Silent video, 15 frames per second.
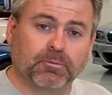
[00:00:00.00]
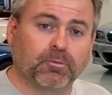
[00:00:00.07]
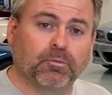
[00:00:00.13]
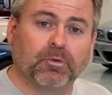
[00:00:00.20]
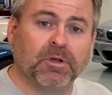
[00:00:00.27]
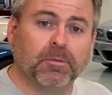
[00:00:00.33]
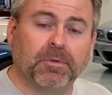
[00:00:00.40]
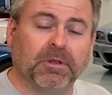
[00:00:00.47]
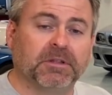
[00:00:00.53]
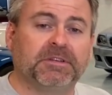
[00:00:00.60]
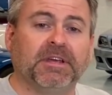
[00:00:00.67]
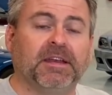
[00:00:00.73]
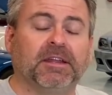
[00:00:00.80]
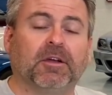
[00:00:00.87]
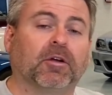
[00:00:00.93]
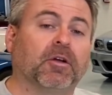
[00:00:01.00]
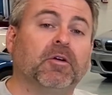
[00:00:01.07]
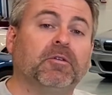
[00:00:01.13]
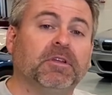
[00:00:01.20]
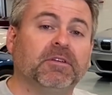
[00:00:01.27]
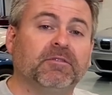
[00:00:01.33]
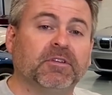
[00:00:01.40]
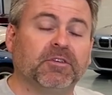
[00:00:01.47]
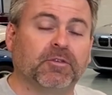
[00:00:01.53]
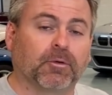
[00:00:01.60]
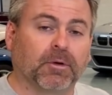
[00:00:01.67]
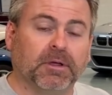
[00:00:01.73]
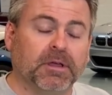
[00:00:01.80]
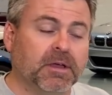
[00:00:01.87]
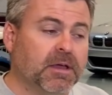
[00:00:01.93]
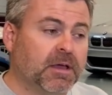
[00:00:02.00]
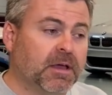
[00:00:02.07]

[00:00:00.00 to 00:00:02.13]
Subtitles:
rehabilitating our own inventory.